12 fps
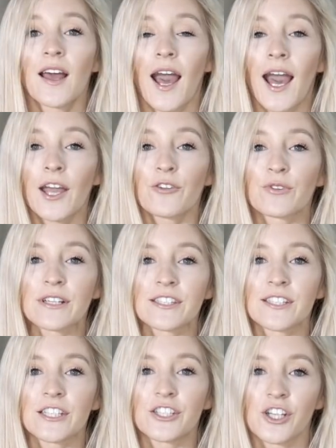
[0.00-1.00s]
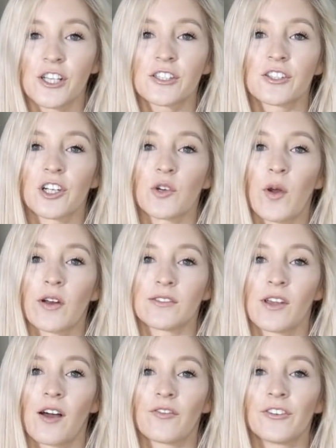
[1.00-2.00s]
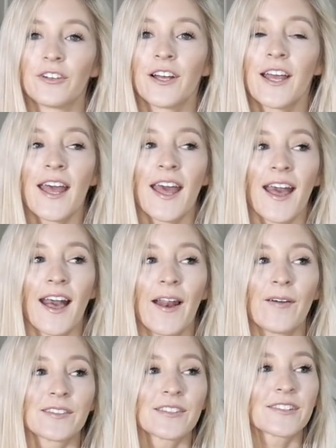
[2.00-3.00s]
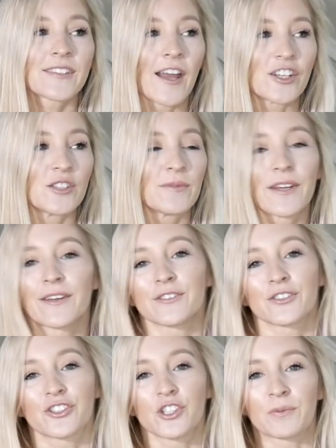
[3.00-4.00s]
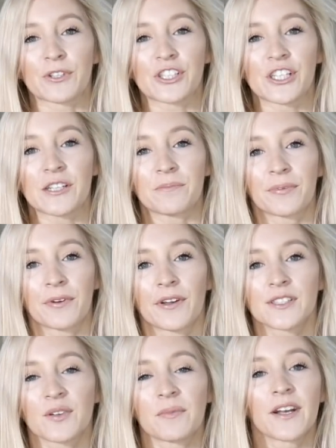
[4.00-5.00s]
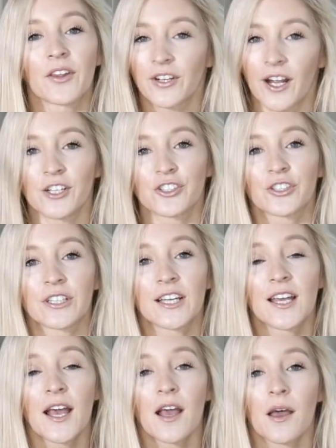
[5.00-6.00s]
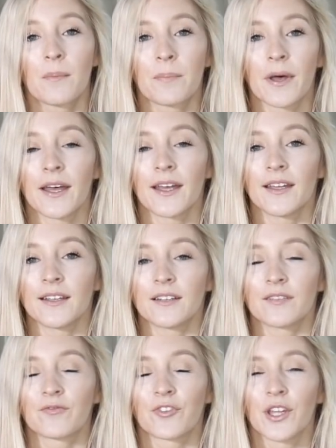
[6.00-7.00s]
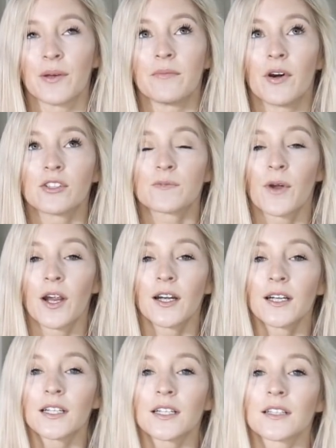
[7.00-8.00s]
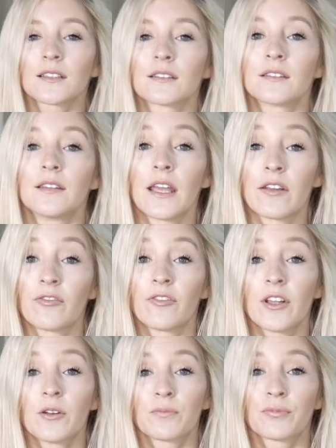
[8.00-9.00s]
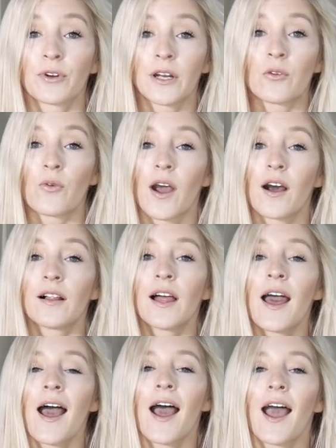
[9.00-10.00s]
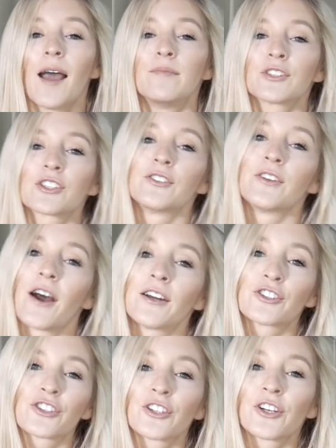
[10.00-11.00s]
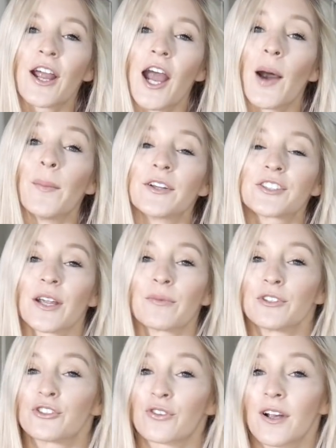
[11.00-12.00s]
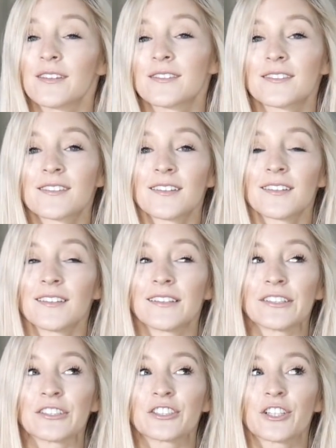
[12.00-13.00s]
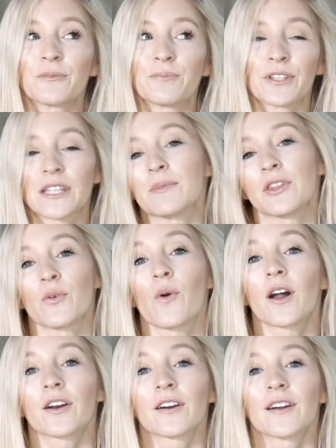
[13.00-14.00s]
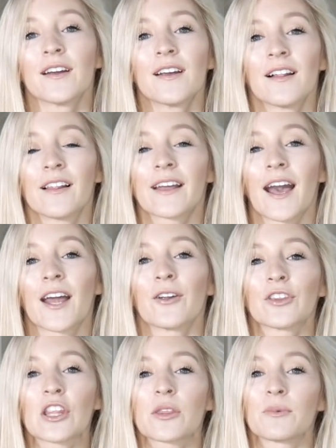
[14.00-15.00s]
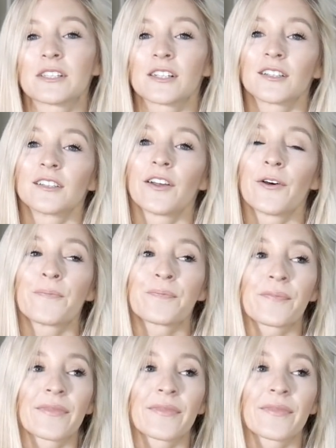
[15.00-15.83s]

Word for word: I recently just learned about Zaful, and I was a little sketchy because they're super cheap. It's from another country, but for the most part, they fit pretty well. I'm just not sure how much I would trust to put them in the water. Like, I don't think the material